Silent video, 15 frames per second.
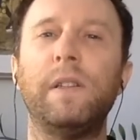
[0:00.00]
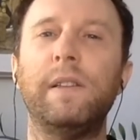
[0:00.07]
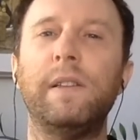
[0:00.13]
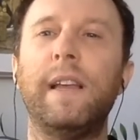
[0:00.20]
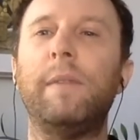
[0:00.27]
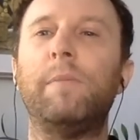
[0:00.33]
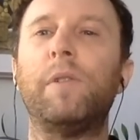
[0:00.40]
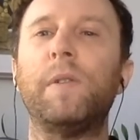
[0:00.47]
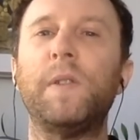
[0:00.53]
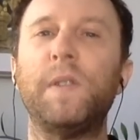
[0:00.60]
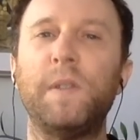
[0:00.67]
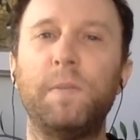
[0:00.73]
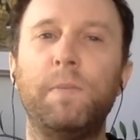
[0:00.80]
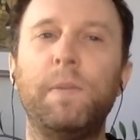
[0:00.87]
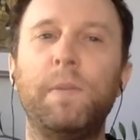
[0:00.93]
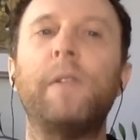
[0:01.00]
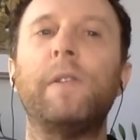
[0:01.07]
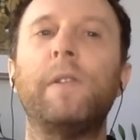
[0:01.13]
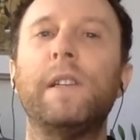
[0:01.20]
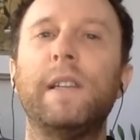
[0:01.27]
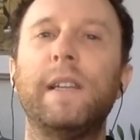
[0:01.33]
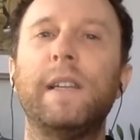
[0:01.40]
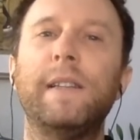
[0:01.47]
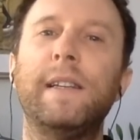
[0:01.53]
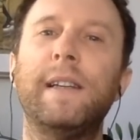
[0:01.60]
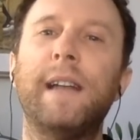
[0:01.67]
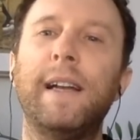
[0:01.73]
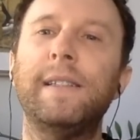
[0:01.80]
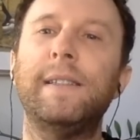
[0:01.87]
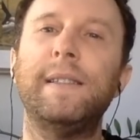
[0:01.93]
labor spirit in the
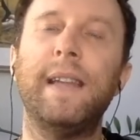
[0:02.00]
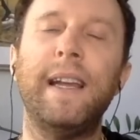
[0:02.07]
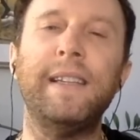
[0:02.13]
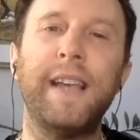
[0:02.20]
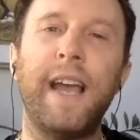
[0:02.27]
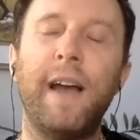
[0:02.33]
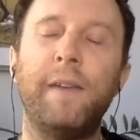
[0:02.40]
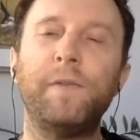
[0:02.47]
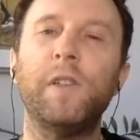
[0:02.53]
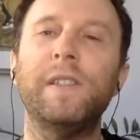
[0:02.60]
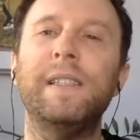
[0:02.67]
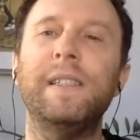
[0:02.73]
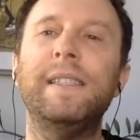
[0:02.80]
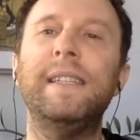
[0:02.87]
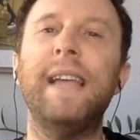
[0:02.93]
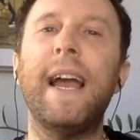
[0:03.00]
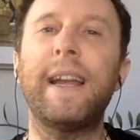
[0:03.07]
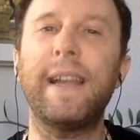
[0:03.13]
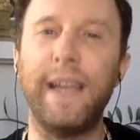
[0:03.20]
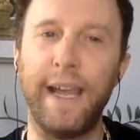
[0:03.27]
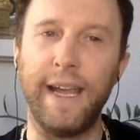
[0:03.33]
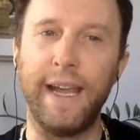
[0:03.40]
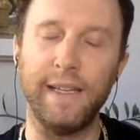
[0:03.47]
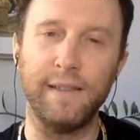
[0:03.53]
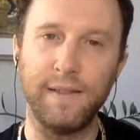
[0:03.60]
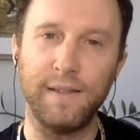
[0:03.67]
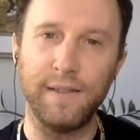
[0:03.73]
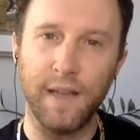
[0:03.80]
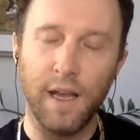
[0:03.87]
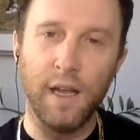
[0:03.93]
United States after
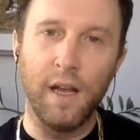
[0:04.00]
decades